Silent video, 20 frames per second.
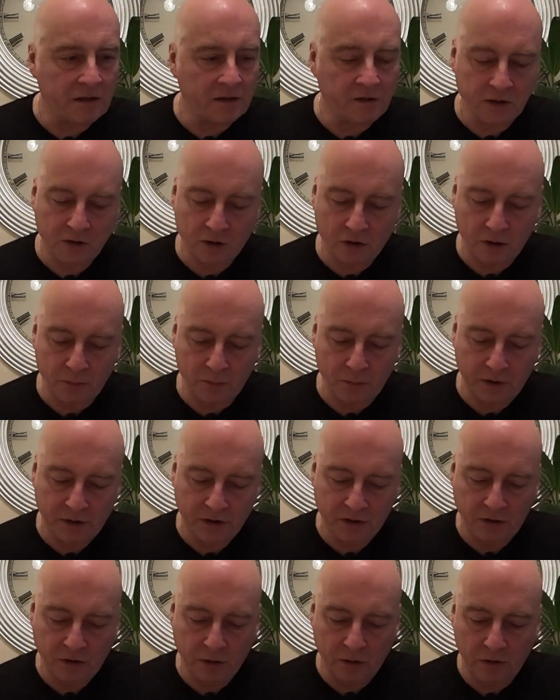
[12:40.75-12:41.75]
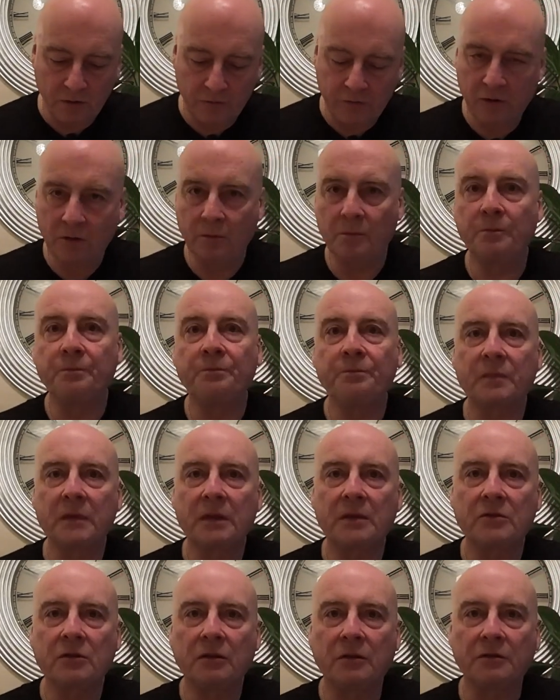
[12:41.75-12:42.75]
on the top and it's uniform
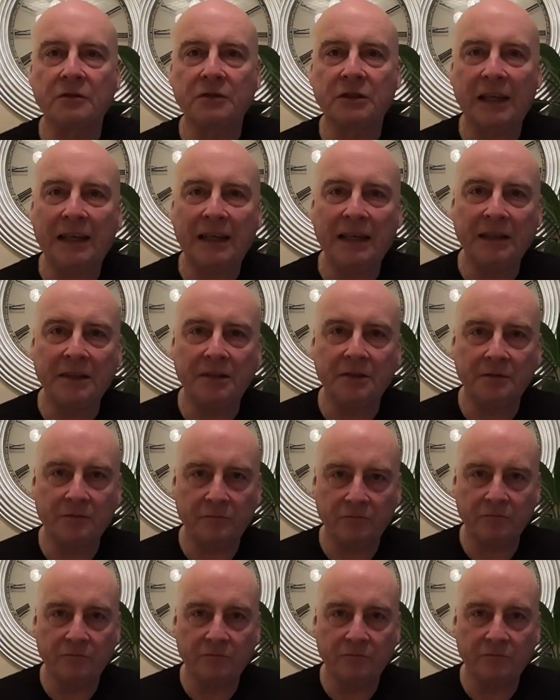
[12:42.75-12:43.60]
sort of size.